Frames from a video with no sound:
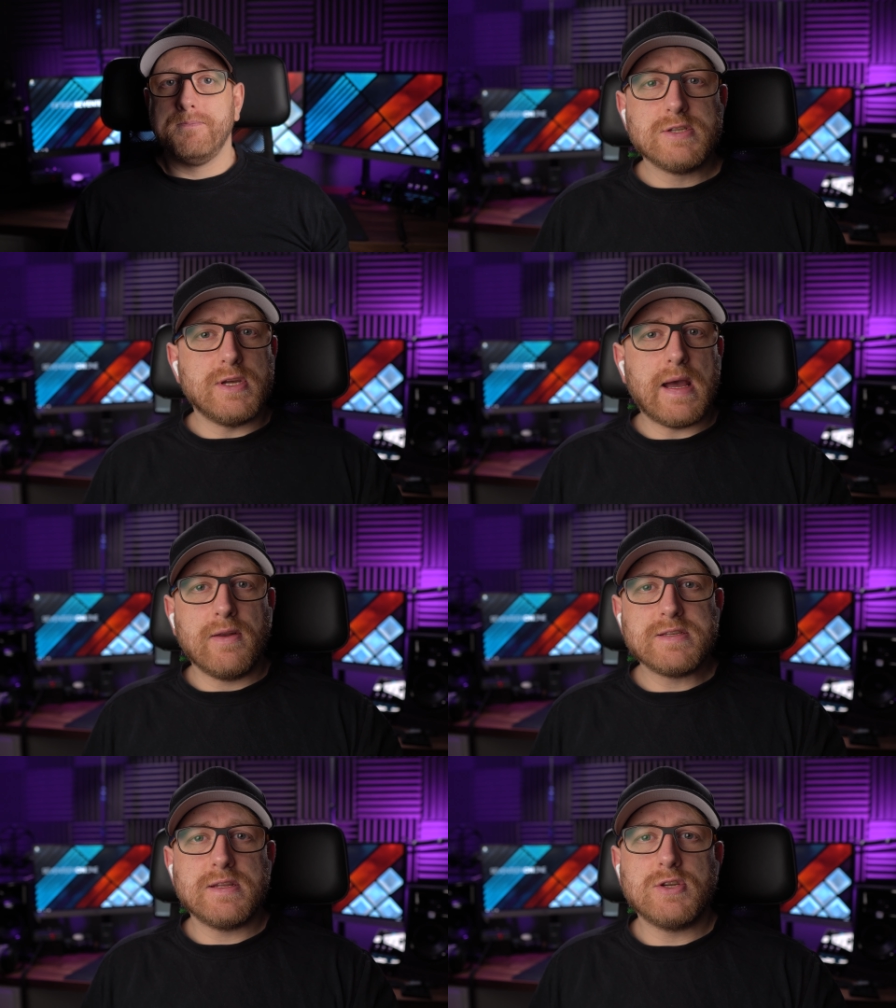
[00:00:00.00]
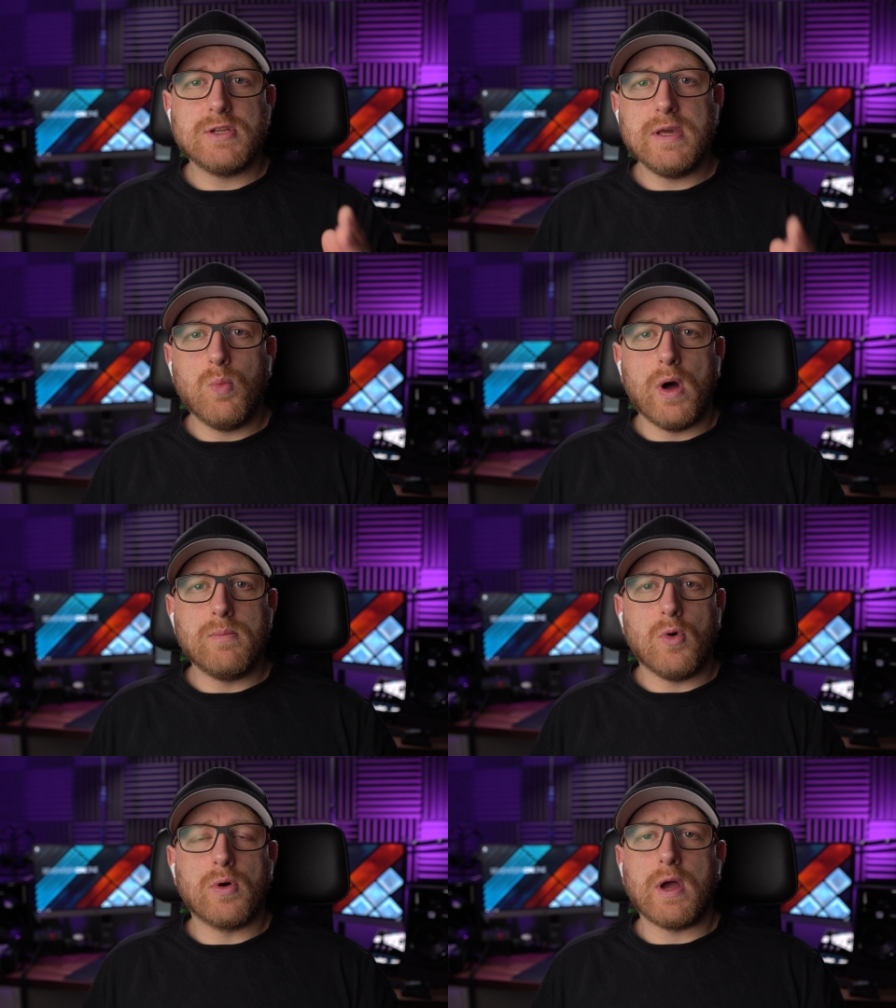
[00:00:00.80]
So you're now listening to the
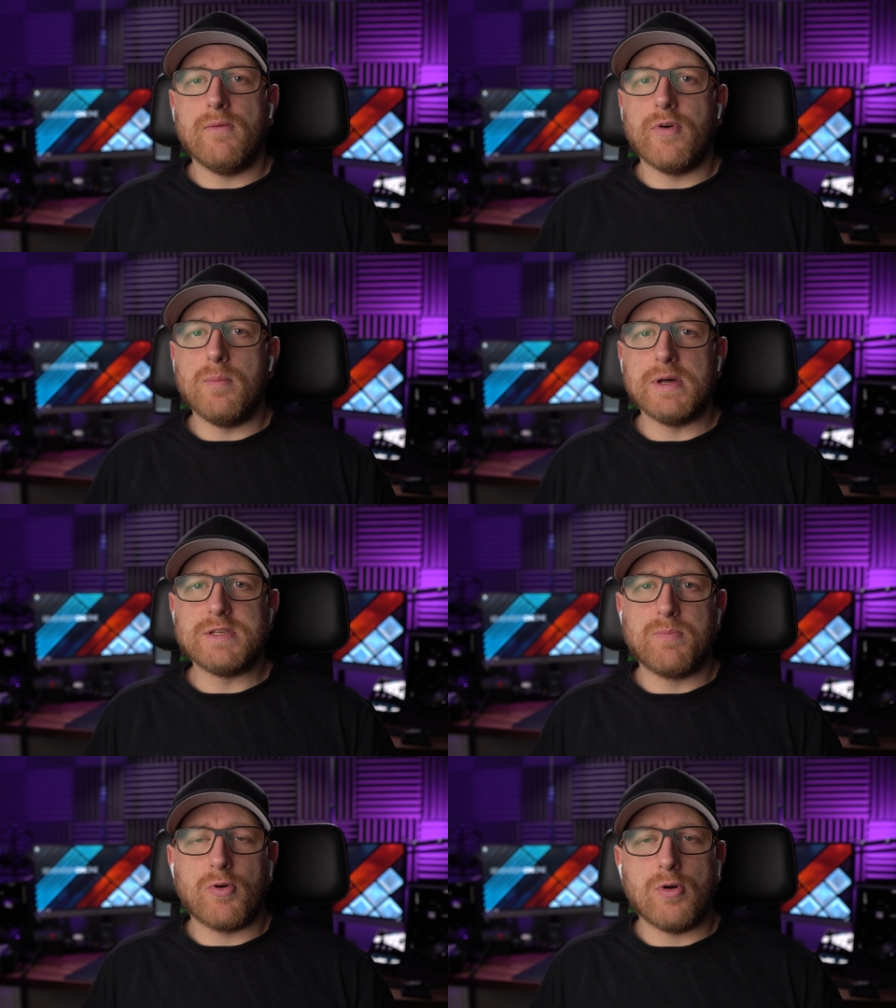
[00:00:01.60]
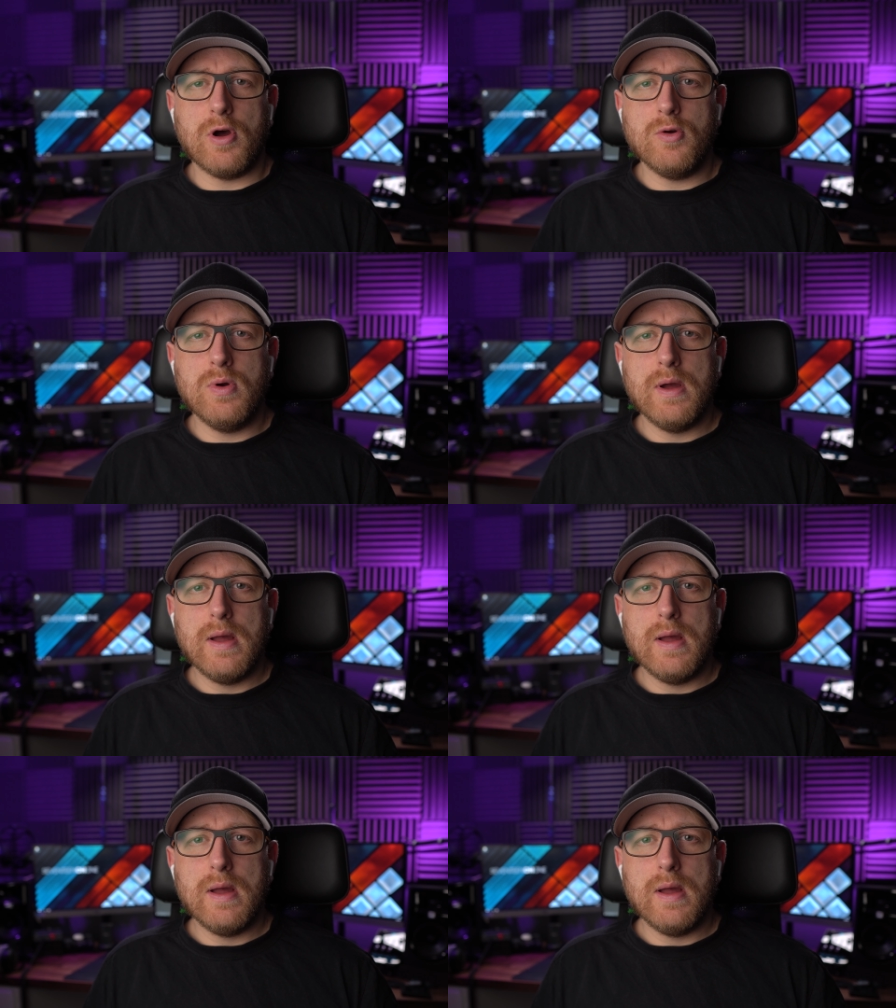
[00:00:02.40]
1More ComfoBuds Pro,